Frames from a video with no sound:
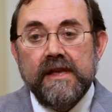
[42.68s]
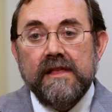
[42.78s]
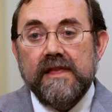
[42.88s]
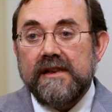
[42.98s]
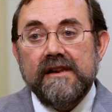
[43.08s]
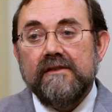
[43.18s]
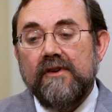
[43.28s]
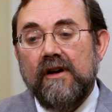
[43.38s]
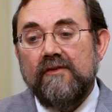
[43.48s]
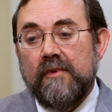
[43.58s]
That didn't
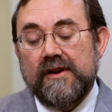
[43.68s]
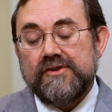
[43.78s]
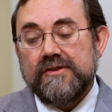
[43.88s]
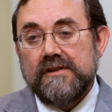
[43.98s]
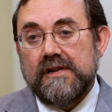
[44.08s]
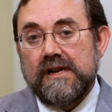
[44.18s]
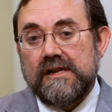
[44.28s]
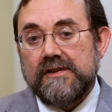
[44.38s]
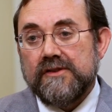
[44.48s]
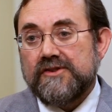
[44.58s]
evolve much
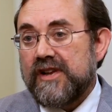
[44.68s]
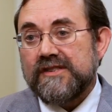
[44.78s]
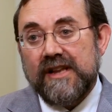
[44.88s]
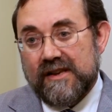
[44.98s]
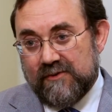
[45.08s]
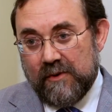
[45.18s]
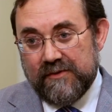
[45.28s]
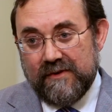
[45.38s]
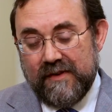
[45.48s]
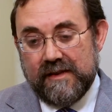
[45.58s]
until the chest x ray
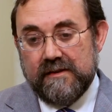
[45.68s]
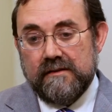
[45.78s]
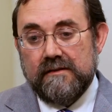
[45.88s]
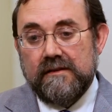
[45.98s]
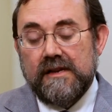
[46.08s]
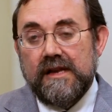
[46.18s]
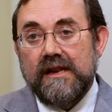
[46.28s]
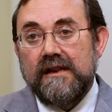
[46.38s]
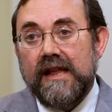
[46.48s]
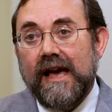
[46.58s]
was invented.
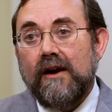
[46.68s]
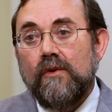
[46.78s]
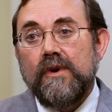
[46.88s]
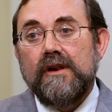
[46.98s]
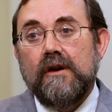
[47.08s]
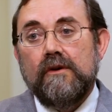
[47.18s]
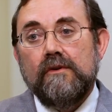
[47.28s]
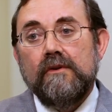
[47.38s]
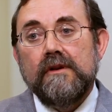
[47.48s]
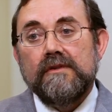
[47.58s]
Now we
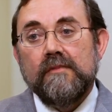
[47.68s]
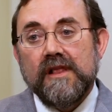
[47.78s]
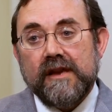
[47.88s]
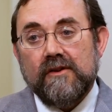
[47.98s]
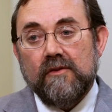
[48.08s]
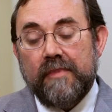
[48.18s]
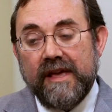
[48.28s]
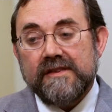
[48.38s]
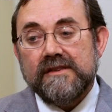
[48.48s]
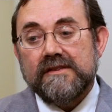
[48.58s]
know the molecular
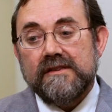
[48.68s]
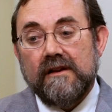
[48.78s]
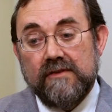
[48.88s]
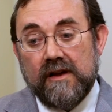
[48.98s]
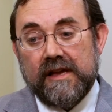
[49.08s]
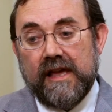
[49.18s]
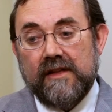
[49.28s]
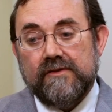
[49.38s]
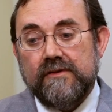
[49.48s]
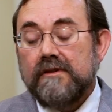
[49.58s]
basis of lung
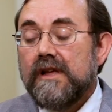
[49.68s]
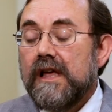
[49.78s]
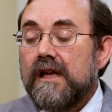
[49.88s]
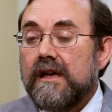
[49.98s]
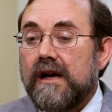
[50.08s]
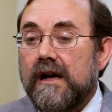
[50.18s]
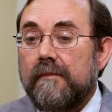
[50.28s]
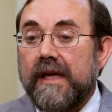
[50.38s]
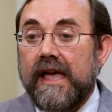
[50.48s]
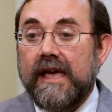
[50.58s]
cancer
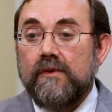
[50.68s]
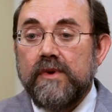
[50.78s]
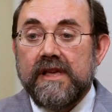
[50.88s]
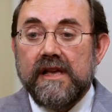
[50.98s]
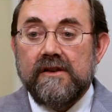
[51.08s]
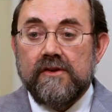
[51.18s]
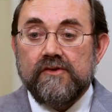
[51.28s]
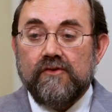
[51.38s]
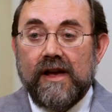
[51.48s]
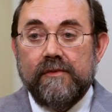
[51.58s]
um, and we can
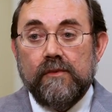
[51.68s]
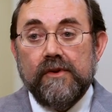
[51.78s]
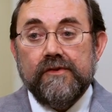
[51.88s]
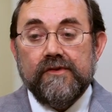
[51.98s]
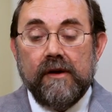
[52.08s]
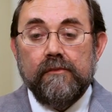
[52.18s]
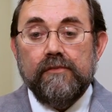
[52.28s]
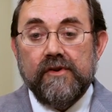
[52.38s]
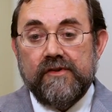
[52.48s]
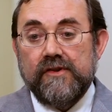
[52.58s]
describe it with some
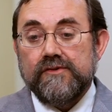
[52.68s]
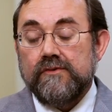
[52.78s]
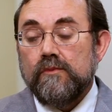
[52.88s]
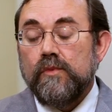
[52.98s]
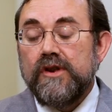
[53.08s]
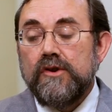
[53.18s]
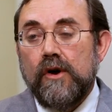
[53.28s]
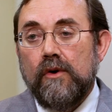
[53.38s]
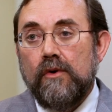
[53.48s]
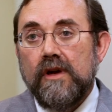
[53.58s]
precision. We
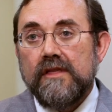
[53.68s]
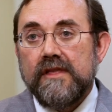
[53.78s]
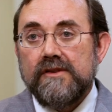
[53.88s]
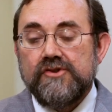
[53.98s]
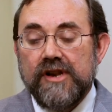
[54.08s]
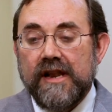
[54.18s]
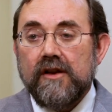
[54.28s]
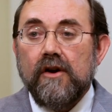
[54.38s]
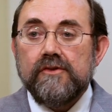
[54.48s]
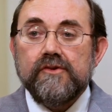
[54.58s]
know the
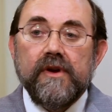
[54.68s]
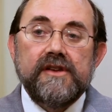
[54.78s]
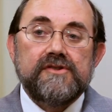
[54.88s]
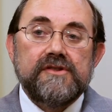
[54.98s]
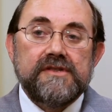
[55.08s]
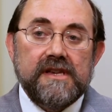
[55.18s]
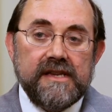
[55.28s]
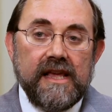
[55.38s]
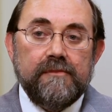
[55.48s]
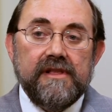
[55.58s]
genetic alterations that
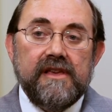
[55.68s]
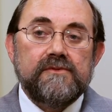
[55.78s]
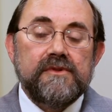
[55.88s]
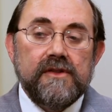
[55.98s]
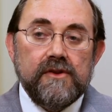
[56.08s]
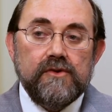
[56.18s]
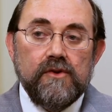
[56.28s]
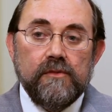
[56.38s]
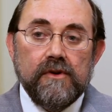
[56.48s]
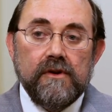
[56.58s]
take place within the
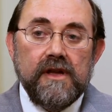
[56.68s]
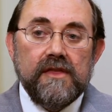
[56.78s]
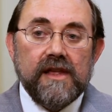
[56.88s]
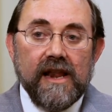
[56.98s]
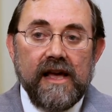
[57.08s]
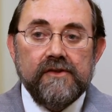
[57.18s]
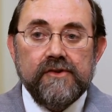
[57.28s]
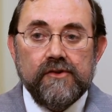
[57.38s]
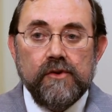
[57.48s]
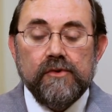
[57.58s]
tumor that allows
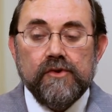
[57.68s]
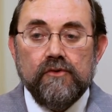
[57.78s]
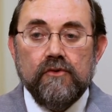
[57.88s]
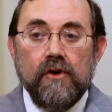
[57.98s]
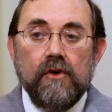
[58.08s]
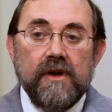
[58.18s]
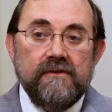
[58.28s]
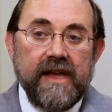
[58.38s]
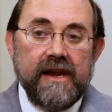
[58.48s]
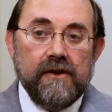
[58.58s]
the tumor to grow,
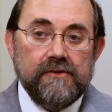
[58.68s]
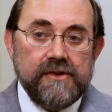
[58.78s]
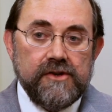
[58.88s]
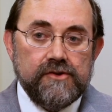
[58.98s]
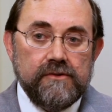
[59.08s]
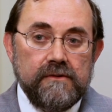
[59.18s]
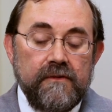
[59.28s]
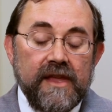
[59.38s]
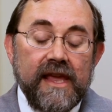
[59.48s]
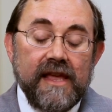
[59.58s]
invade other tissue.
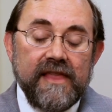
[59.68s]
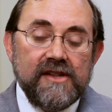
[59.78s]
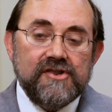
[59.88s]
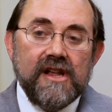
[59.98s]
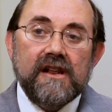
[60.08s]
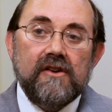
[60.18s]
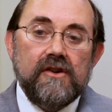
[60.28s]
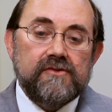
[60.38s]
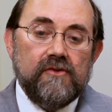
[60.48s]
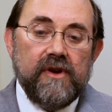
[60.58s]
And that genetic
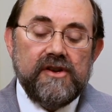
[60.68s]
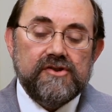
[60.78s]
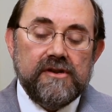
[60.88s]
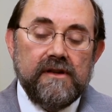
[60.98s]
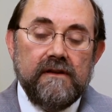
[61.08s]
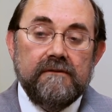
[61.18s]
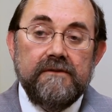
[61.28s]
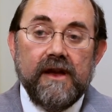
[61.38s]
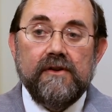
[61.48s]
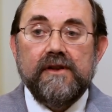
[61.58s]
alteration
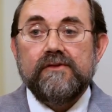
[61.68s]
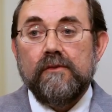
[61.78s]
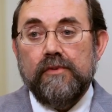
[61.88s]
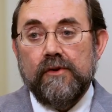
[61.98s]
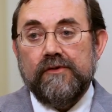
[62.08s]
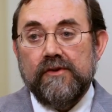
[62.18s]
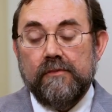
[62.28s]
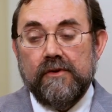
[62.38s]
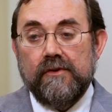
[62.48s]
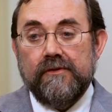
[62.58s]
varies from person to
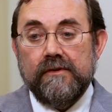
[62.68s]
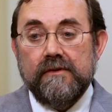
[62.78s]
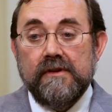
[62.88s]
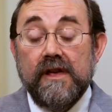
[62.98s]
person.